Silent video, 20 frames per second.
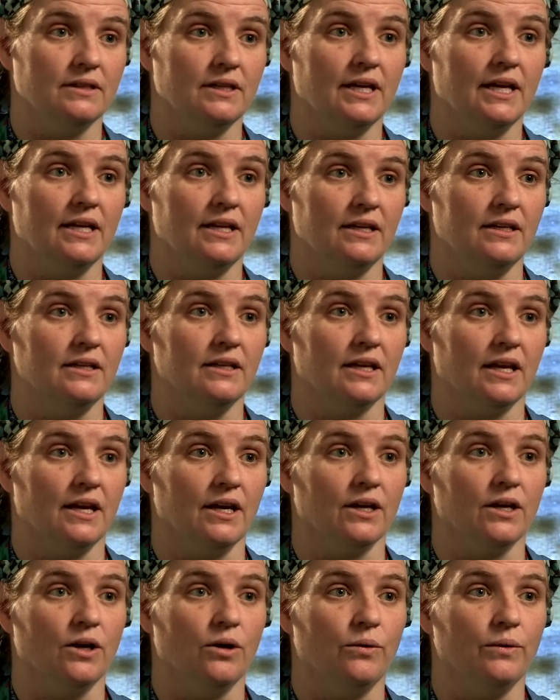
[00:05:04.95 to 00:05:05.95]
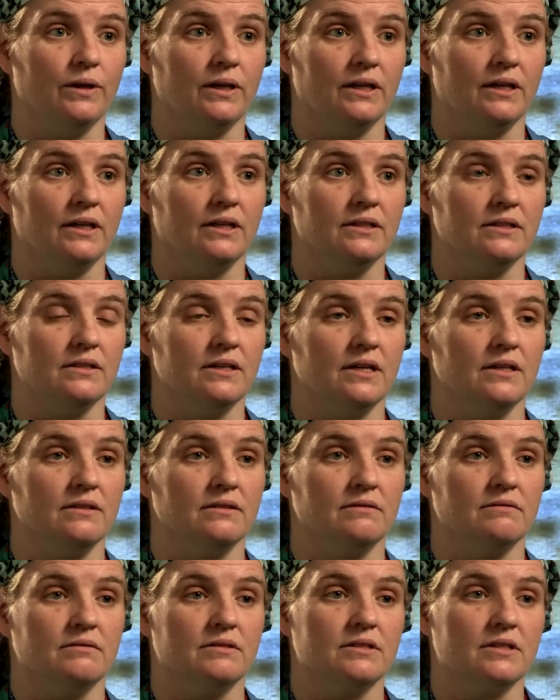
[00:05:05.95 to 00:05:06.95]
get in and get going and,
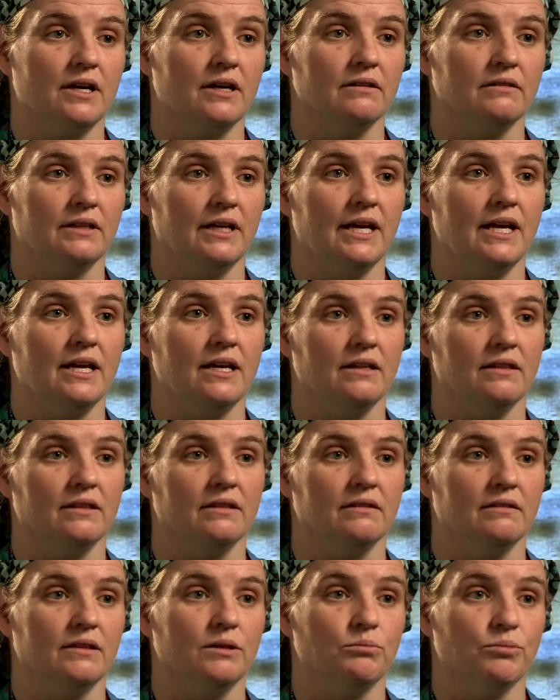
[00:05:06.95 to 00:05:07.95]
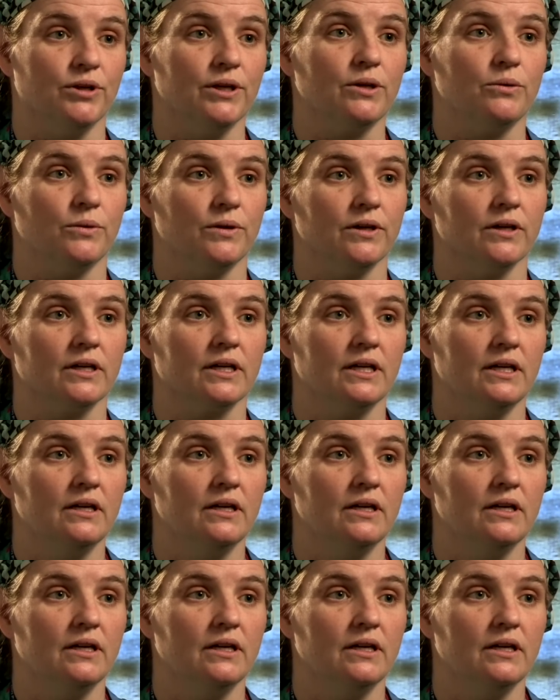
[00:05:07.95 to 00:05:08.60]
and start laying the brickwork.